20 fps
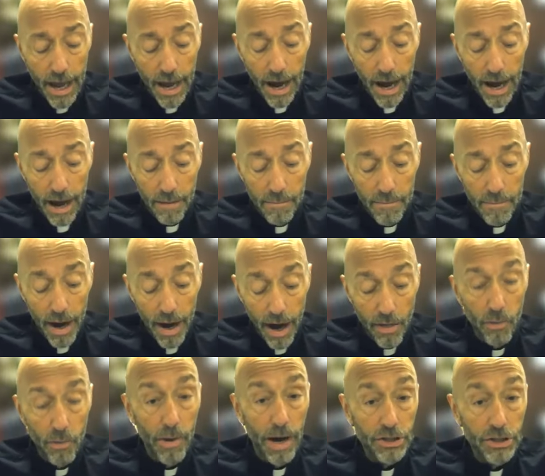
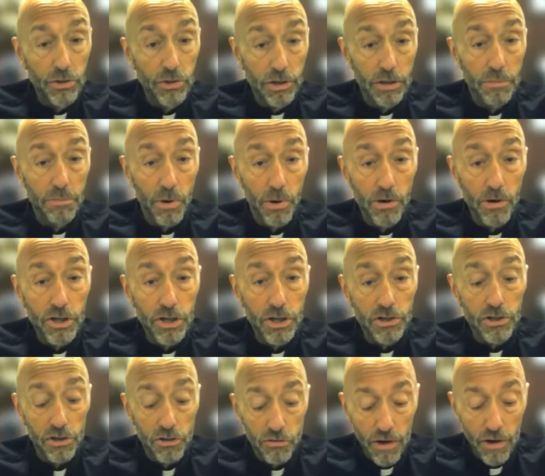Otherwise, you can
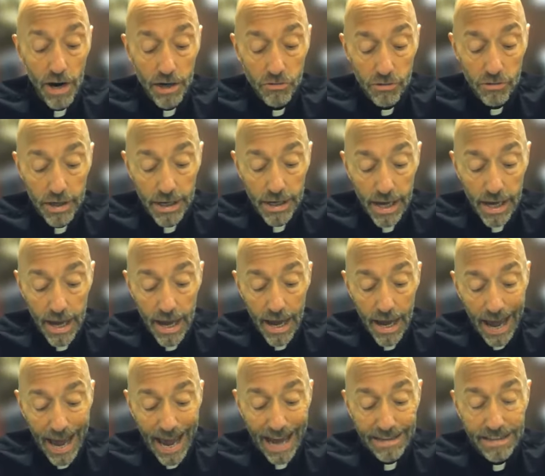purchase a directory
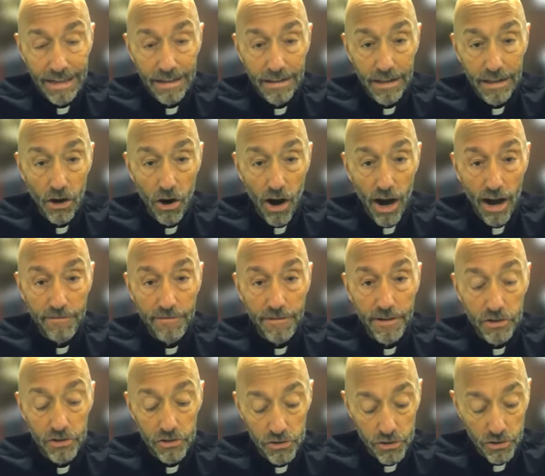at the
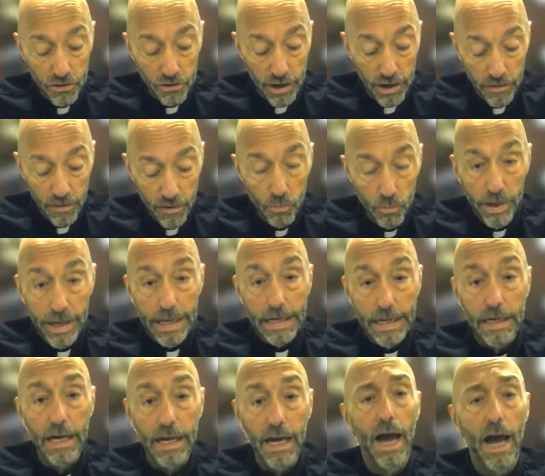office during the
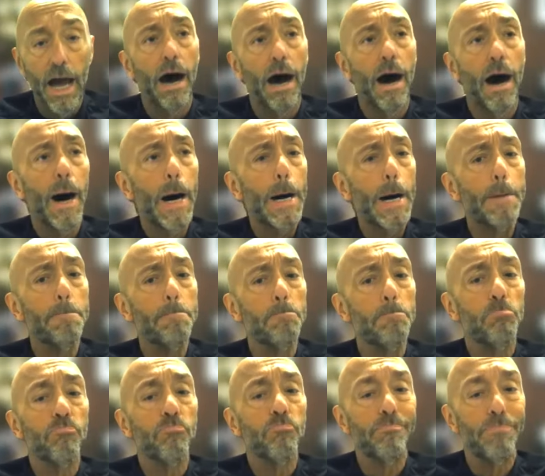week,
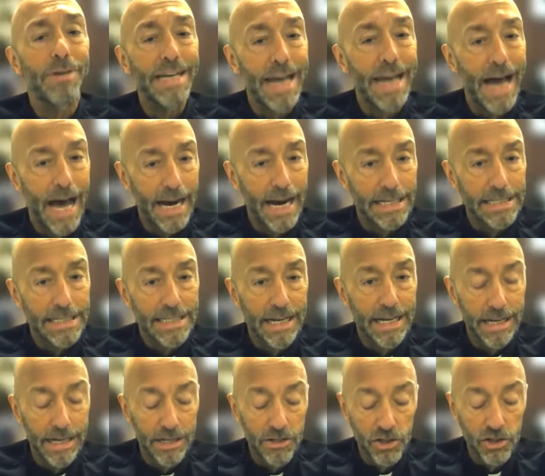but not on
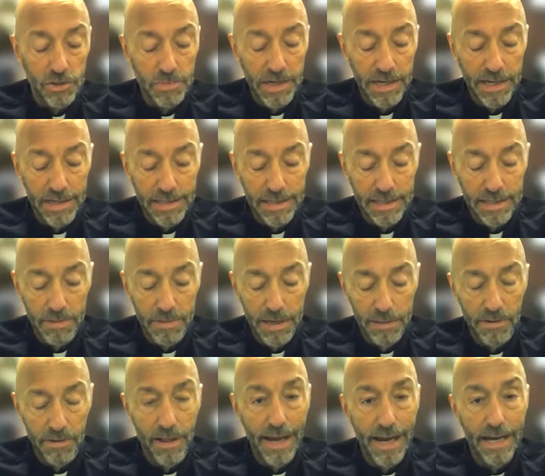Sundays, just because the
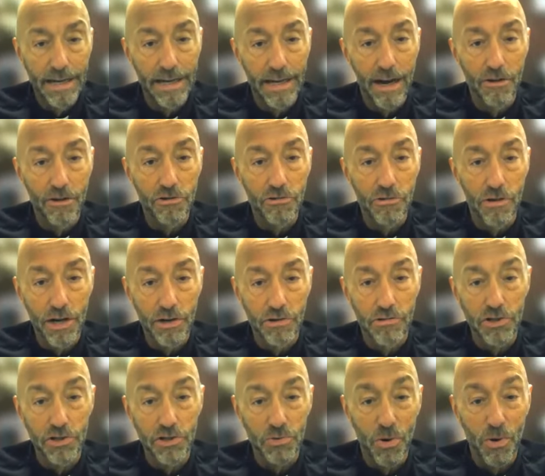people handing out
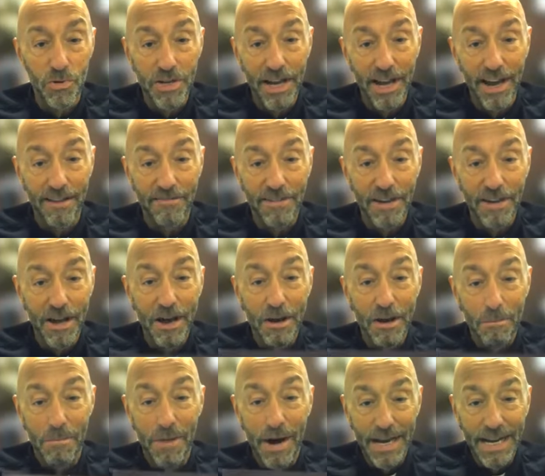directories won't have
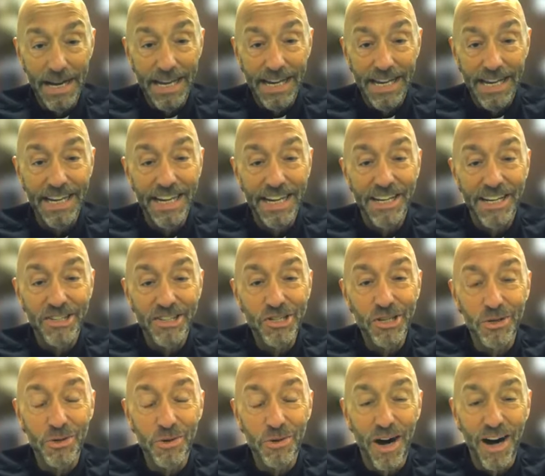money
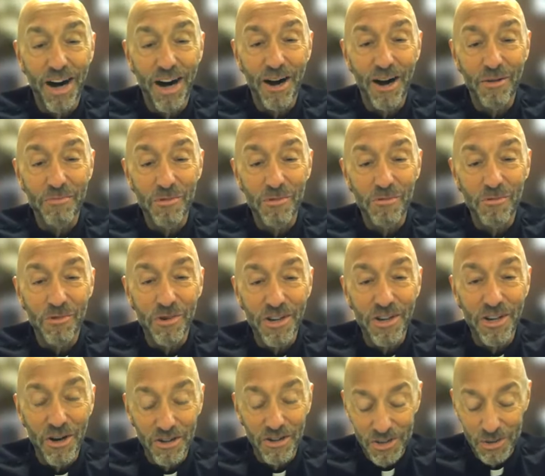to,
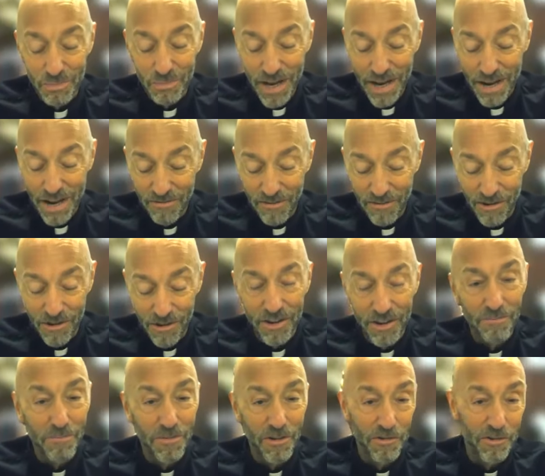you know, to pay
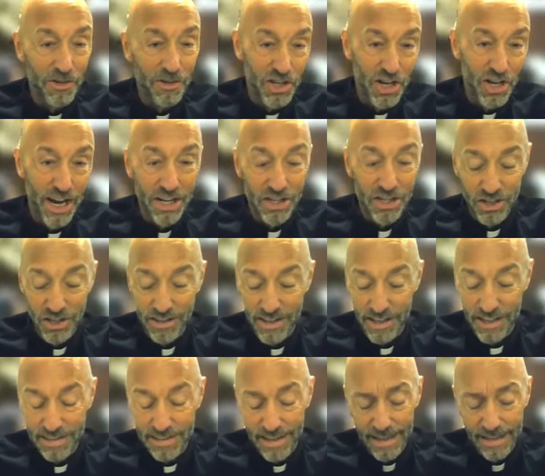for change and
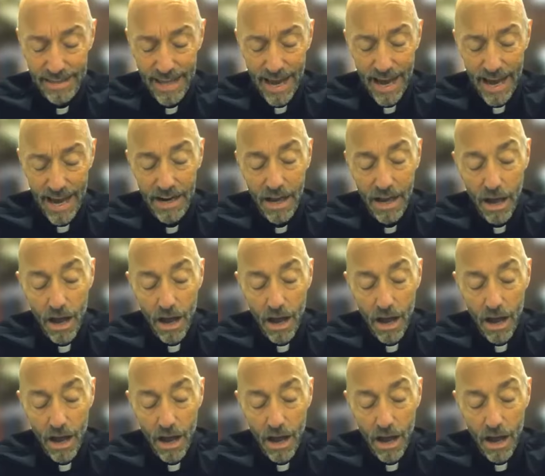things like that.